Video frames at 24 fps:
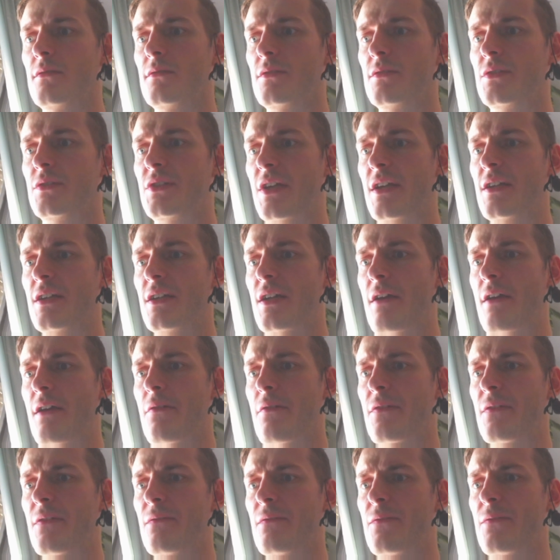take
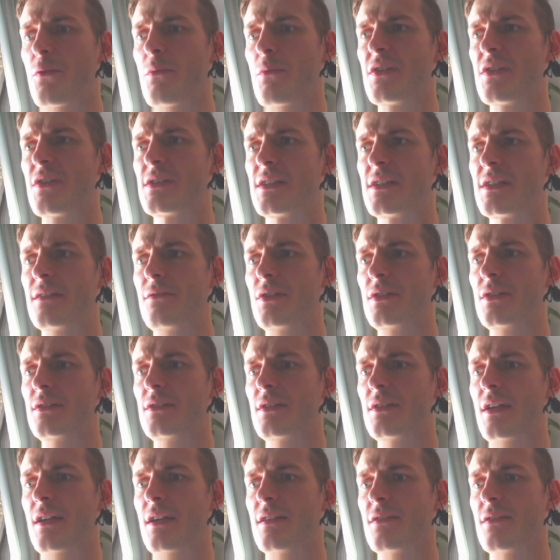everything from this event
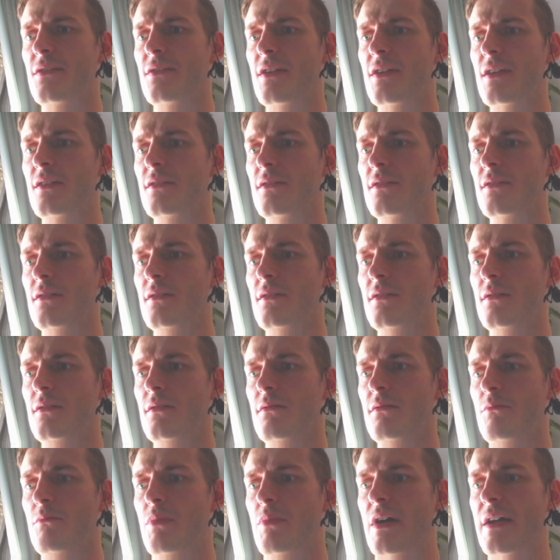and then
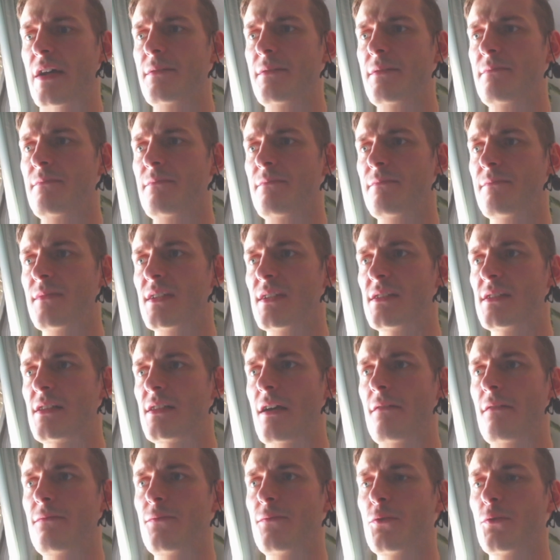buy
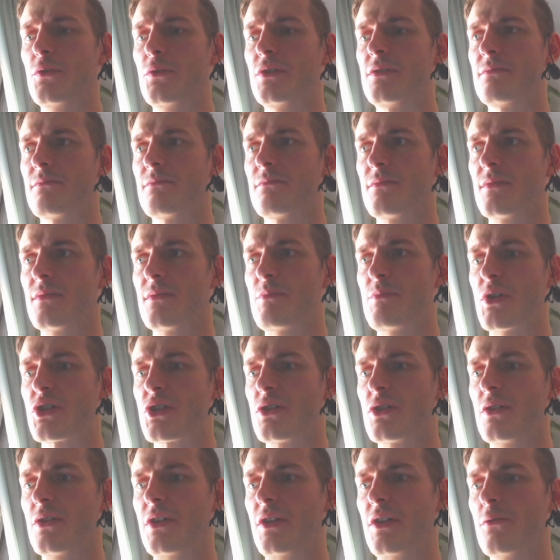stuff for it,
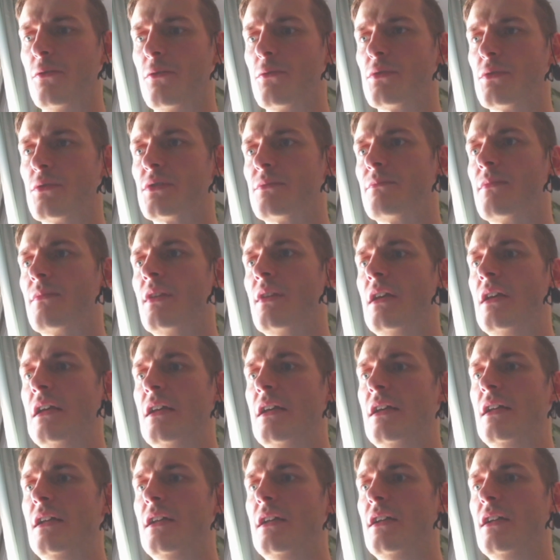special heroes.
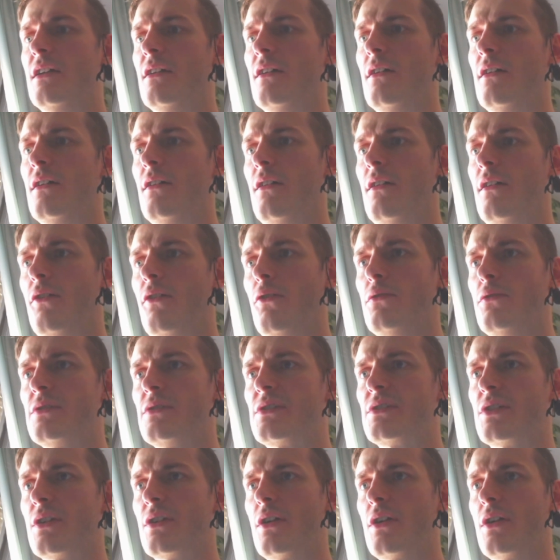
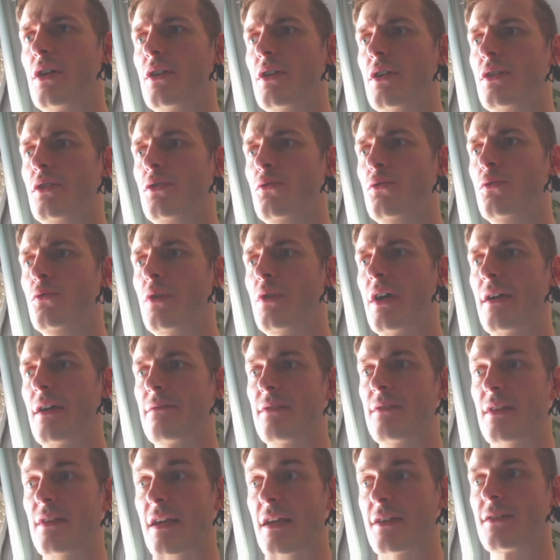Also, you have
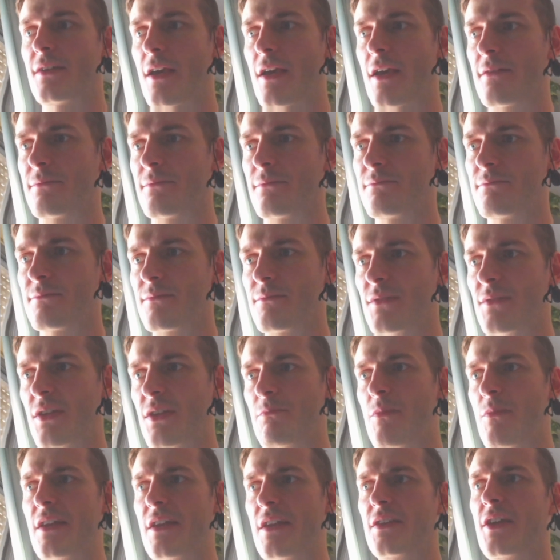like
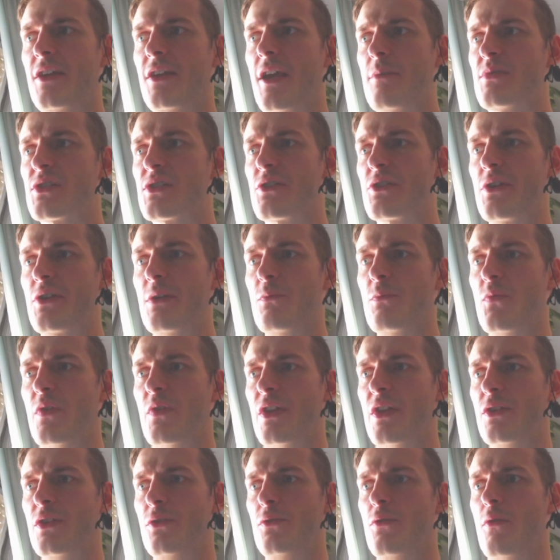main game screen
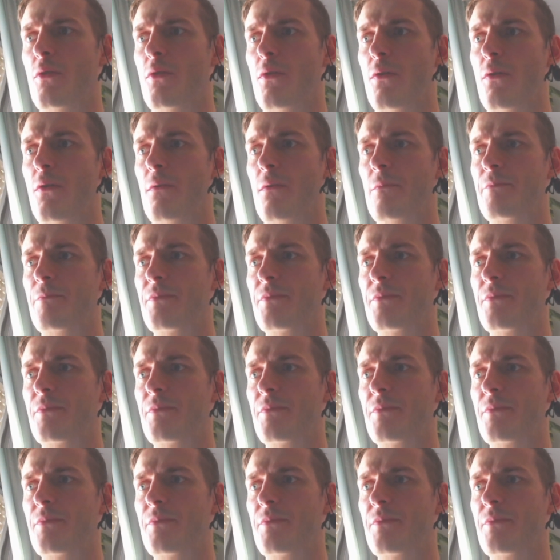when your